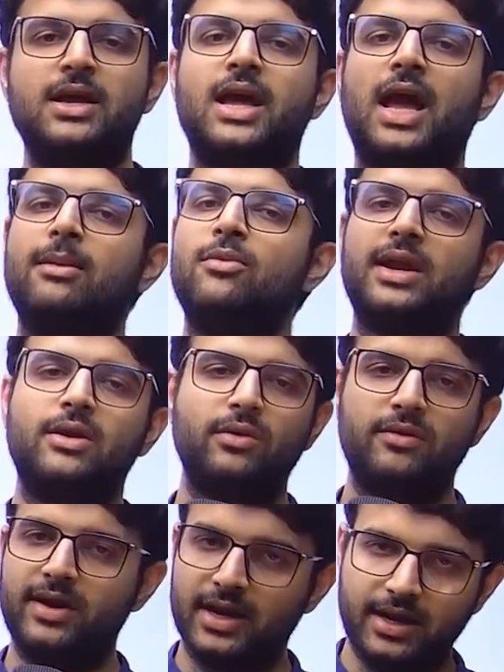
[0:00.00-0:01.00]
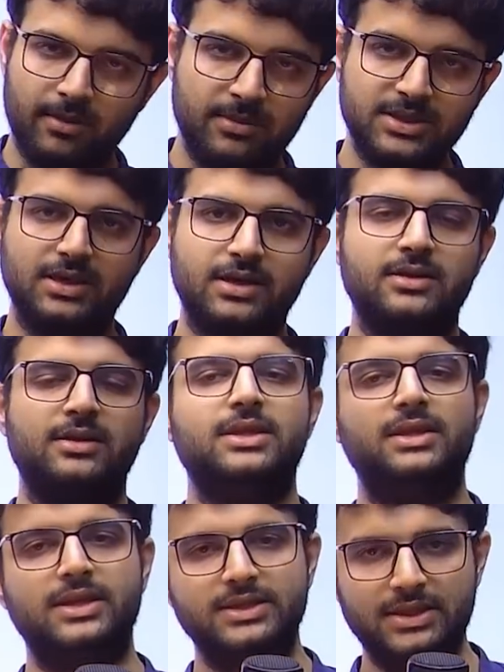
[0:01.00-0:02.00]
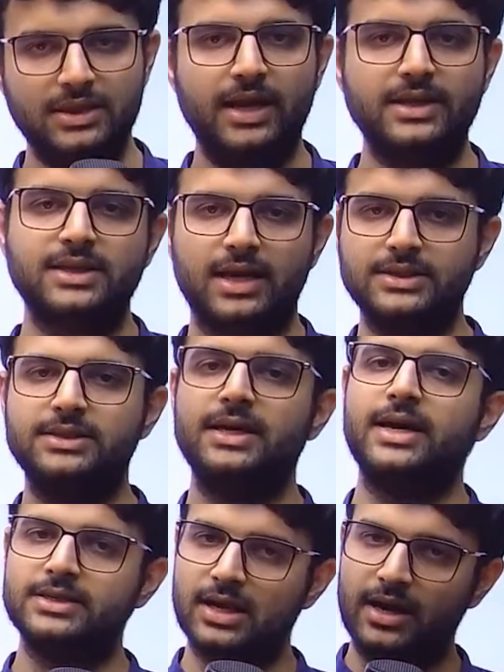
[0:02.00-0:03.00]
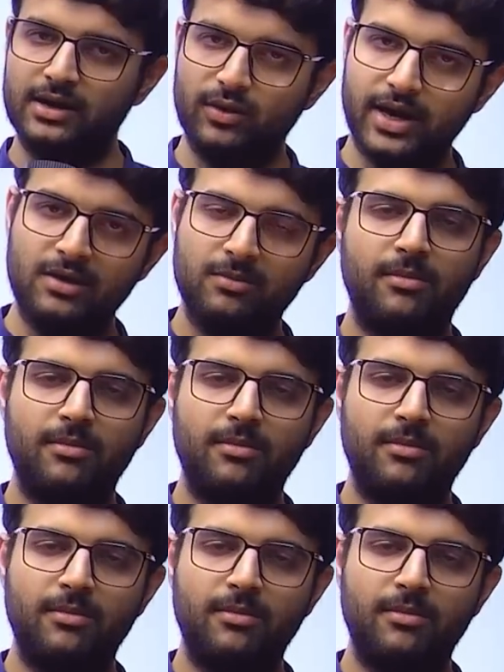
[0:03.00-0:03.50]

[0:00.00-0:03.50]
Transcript: I'm not trying to inflate any numbers here. This is, as I said, it is hard to get.